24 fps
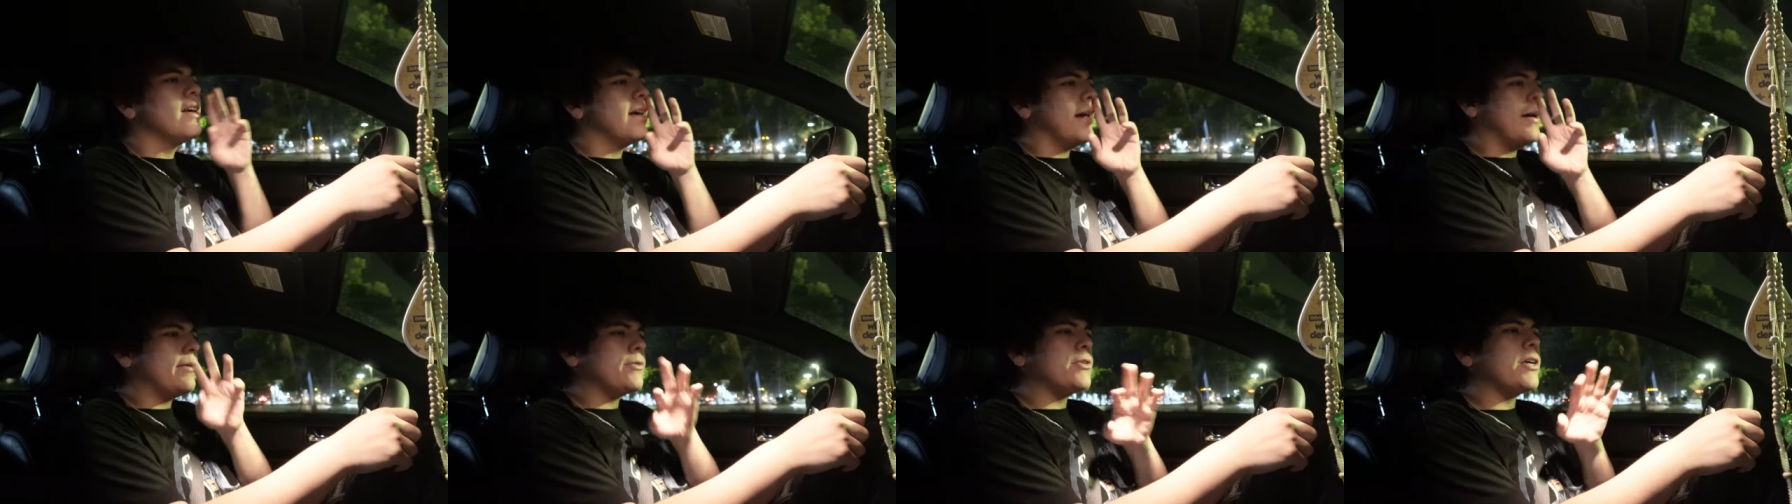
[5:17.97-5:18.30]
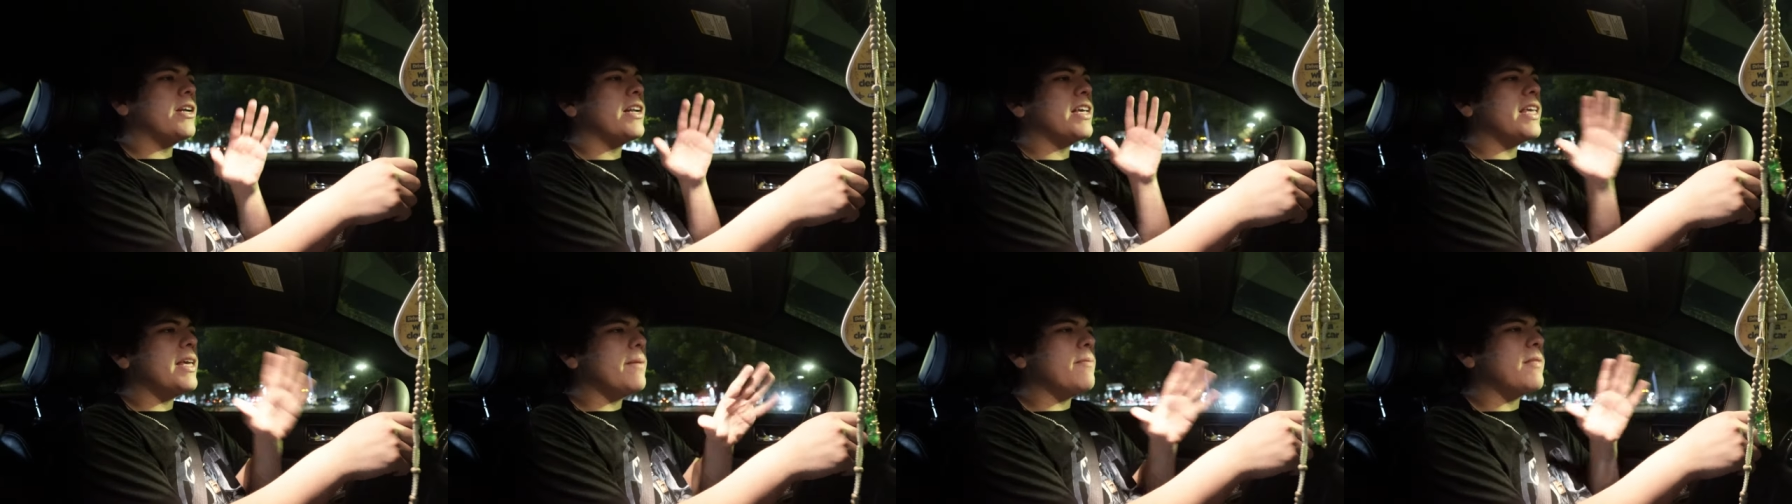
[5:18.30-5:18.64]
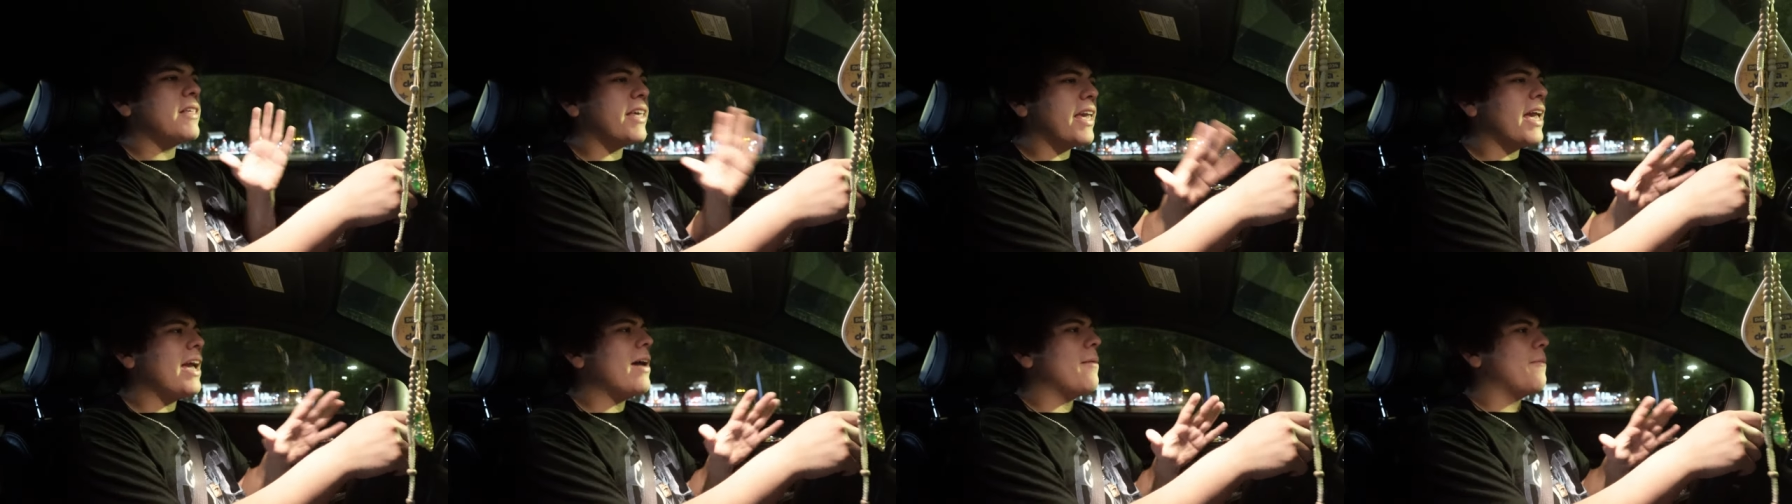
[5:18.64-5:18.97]
I'm trying to keep the
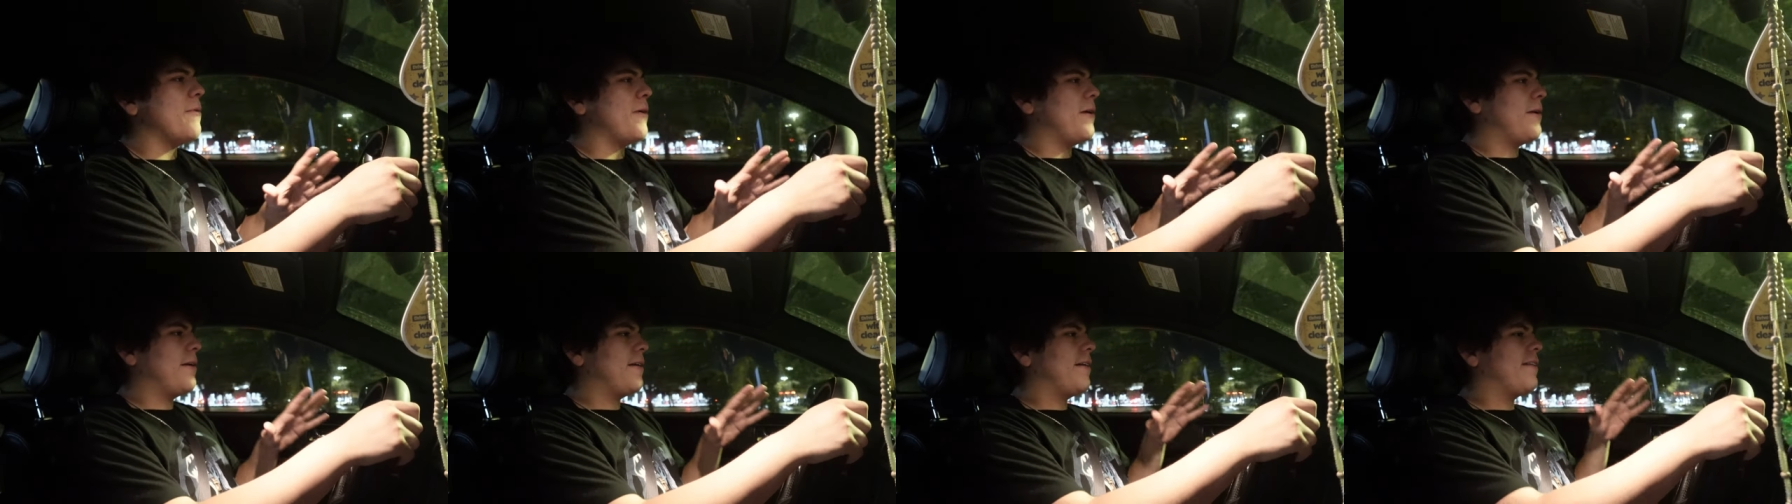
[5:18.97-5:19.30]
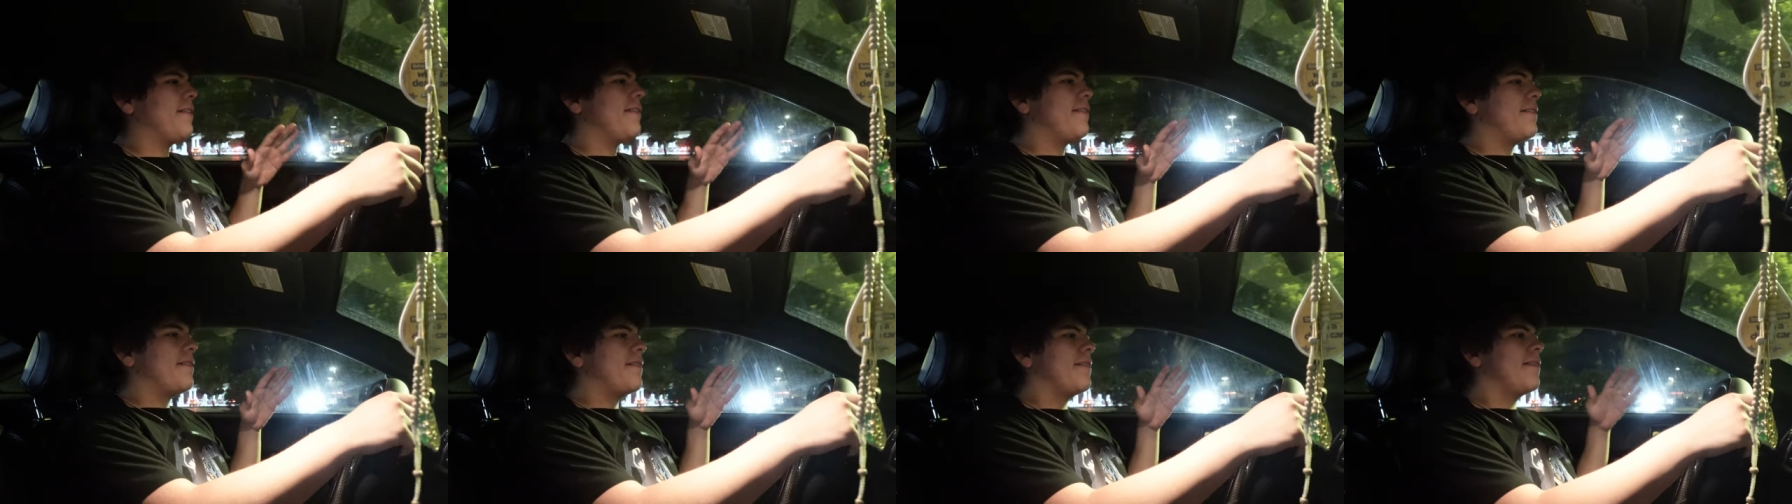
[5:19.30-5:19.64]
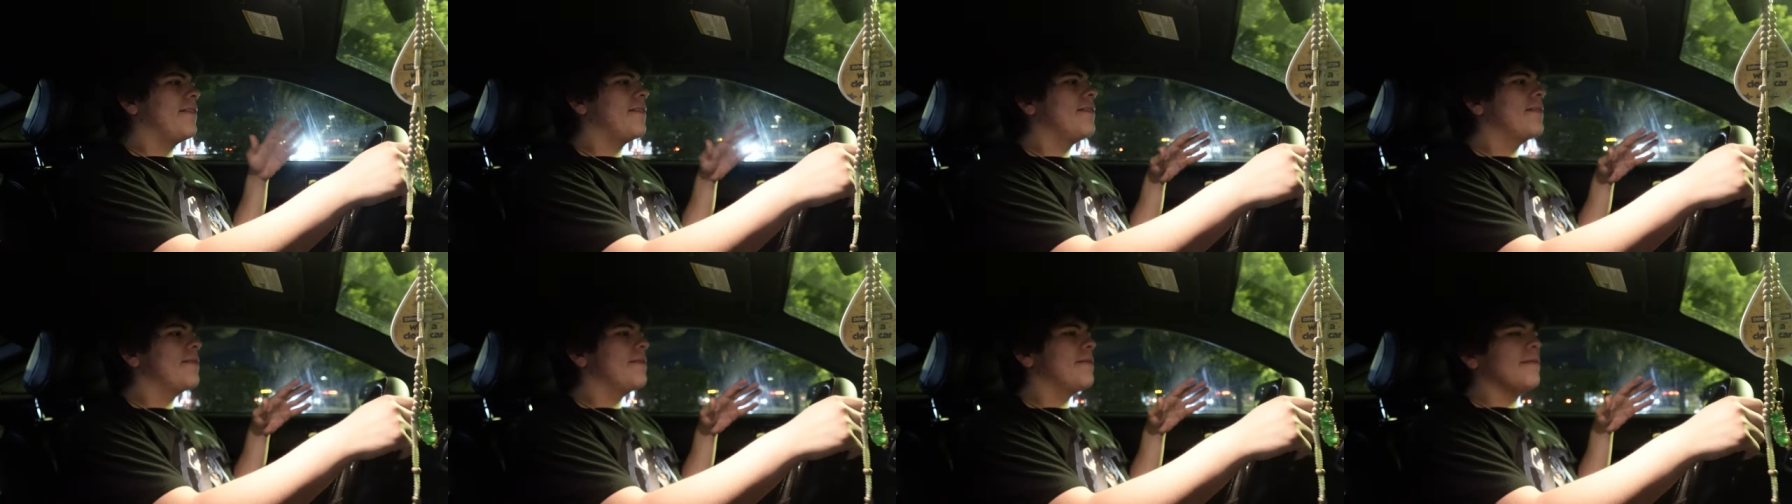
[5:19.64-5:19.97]
camera
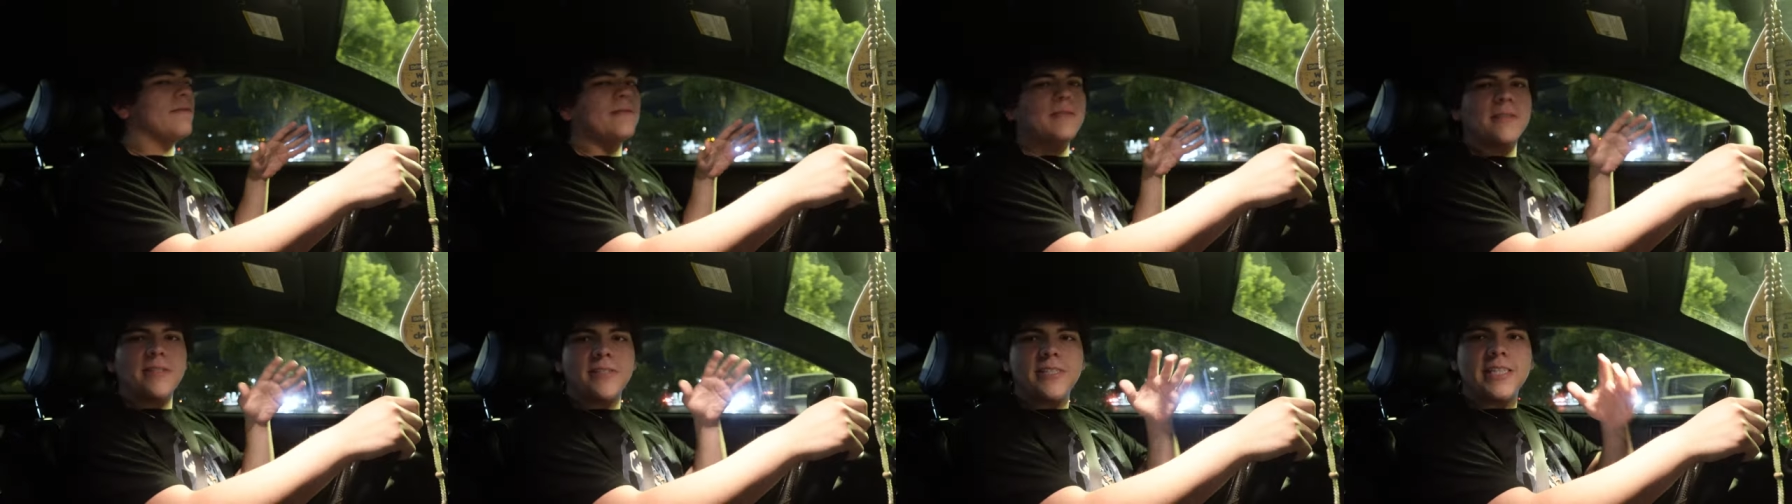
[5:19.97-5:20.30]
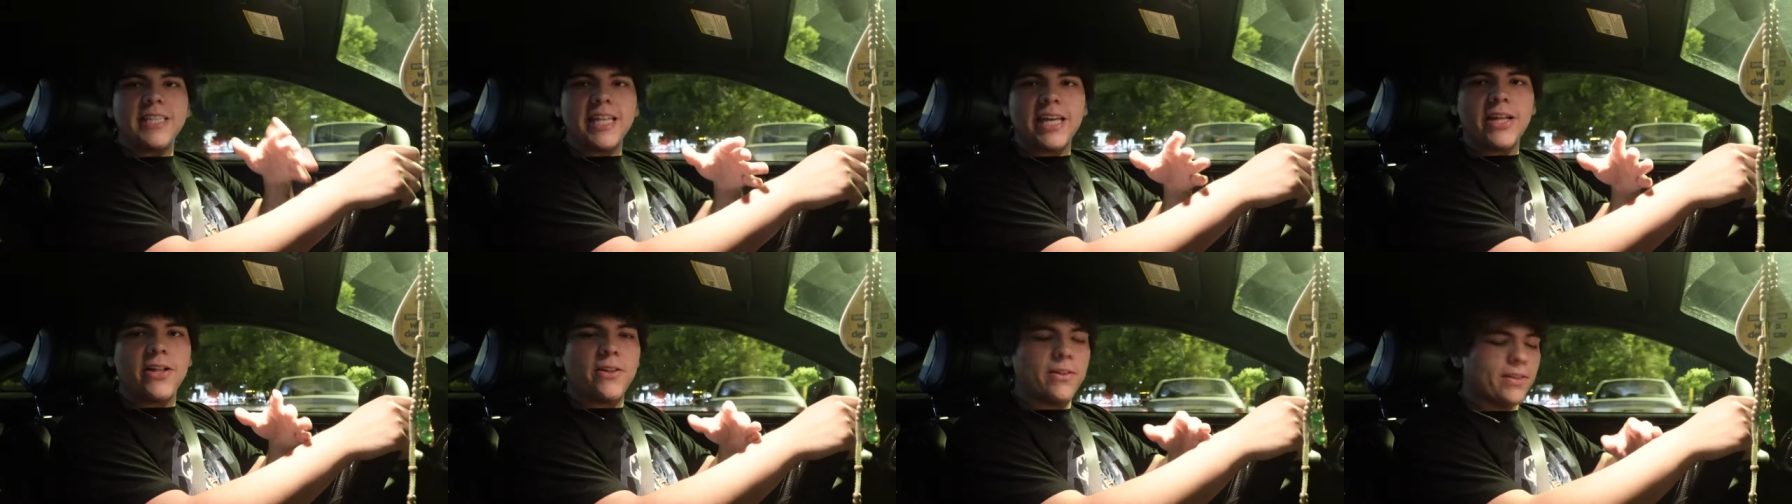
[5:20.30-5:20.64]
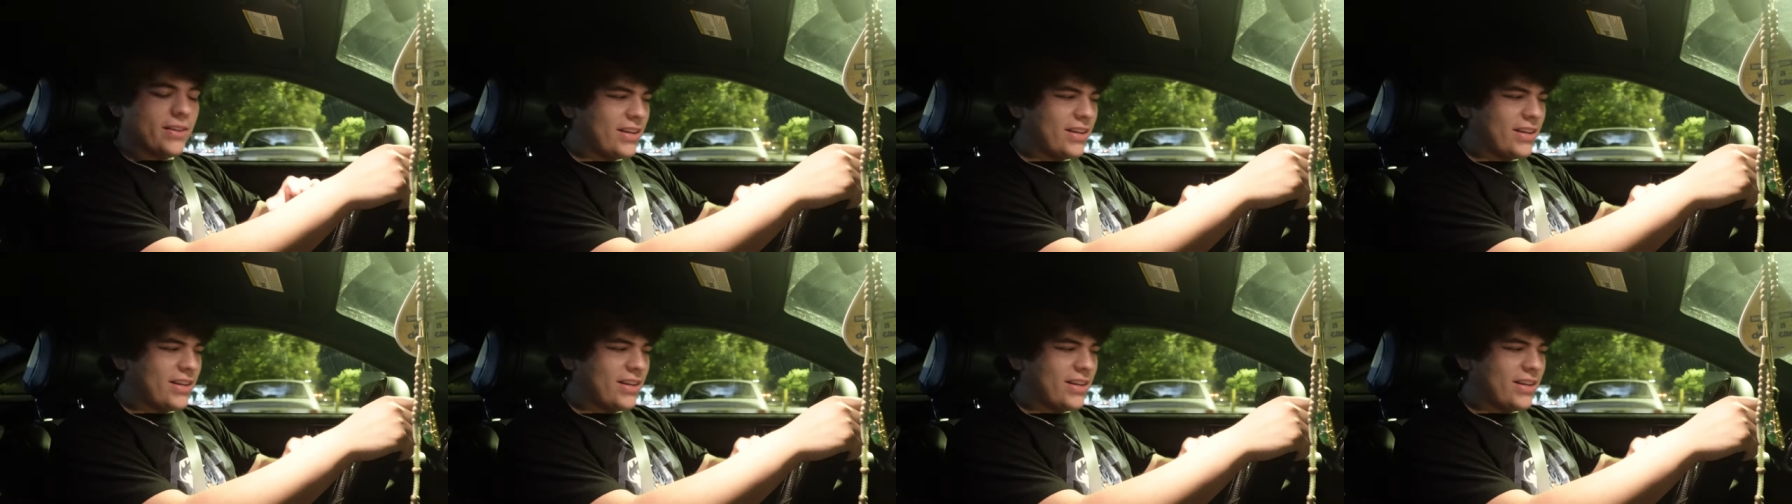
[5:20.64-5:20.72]
still.